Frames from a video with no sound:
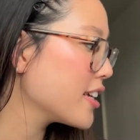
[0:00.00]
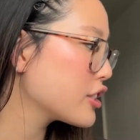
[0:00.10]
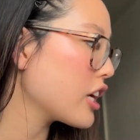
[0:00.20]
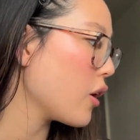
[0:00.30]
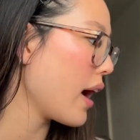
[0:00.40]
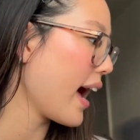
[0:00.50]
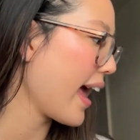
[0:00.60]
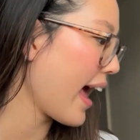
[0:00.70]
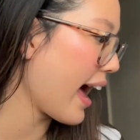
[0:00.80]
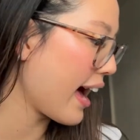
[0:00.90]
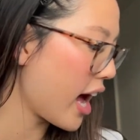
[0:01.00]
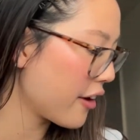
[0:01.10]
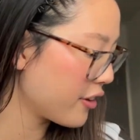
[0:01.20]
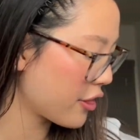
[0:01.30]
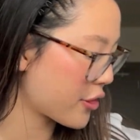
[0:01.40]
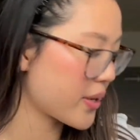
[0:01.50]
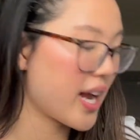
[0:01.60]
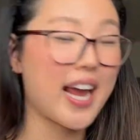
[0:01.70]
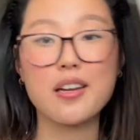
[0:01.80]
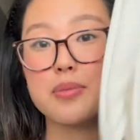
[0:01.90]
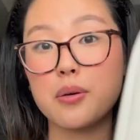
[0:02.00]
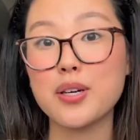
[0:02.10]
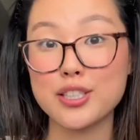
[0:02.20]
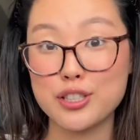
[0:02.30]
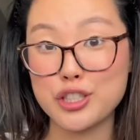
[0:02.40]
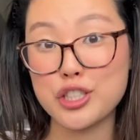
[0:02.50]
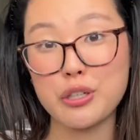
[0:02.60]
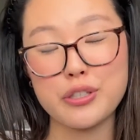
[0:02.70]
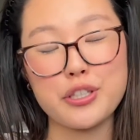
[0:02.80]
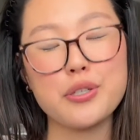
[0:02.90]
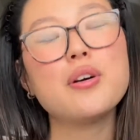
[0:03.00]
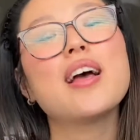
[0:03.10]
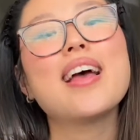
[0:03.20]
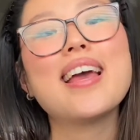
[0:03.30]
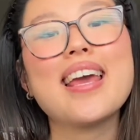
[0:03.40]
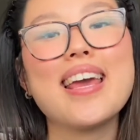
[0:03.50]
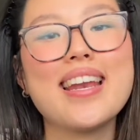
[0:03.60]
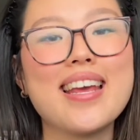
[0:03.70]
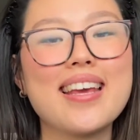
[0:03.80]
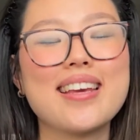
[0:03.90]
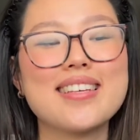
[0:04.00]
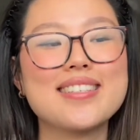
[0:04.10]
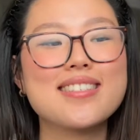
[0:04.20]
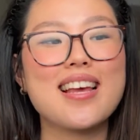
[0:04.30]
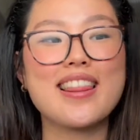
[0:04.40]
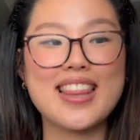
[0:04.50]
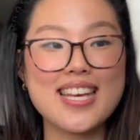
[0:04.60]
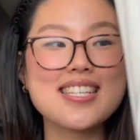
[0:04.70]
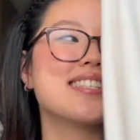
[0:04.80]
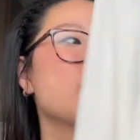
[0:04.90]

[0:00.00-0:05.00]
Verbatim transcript: So I have three items I wanted to show you. It is this